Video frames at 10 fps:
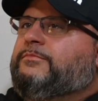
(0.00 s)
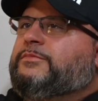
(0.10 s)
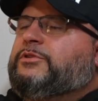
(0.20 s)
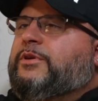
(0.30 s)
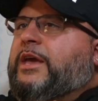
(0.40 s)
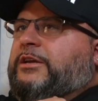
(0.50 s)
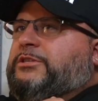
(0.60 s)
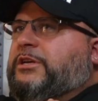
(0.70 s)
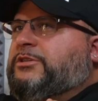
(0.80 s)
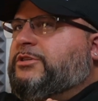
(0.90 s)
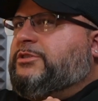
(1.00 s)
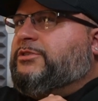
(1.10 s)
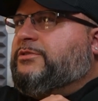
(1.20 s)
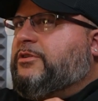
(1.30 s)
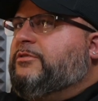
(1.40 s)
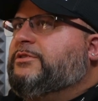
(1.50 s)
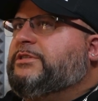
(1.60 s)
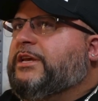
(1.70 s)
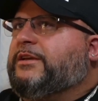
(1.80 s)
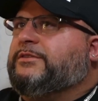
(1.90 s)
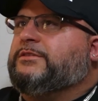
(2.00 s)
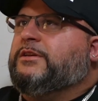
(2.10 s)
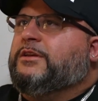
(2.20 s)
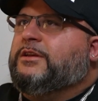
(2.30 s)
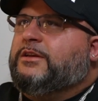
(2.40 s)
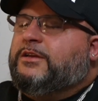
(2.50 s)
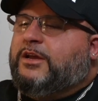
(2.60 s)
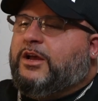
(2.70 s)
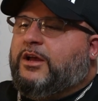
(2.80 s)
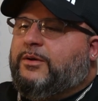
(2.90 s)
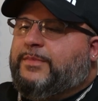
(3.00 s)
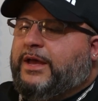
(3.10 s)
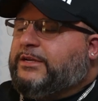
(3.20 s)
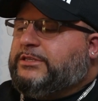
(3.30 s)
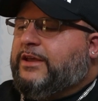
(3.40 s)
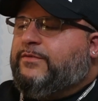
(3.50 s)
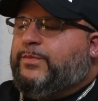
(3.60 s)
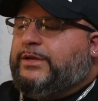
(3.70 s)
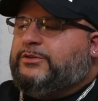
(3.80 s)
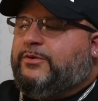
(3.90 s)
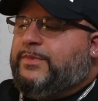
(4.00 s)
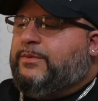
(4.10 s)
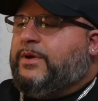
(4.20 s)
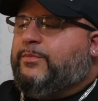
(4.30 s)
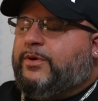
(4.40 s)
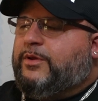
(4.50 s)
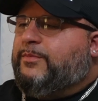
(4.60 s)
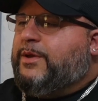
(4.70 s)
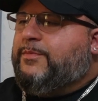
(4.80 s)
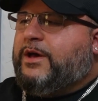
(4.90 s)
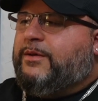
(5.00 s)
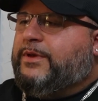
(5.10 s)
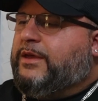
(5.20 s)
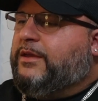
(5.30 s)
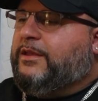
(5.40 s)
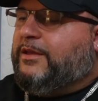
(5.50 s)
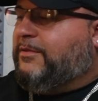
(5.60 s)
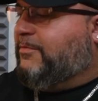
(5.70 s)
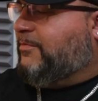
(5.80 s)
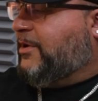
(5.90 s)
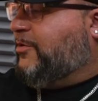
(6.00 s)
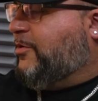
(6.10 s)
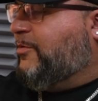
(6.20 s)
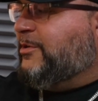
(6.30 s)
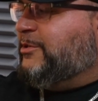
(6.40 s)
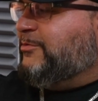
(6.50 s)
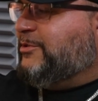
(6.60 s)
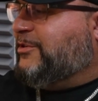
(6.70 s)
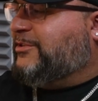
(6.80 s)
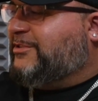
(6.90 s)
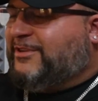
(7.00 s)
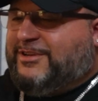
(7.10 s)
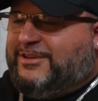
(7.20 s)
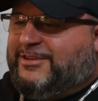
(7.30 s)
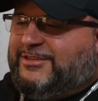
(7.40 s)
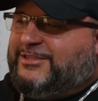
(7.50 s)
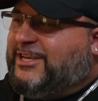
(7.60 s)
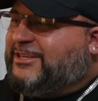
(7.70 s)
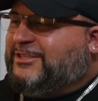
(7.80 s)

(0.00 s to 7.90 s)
So, yeah, she had just turned 6. I actually have a picture of me, my brother, and my mom, and my daughter when she was just 6.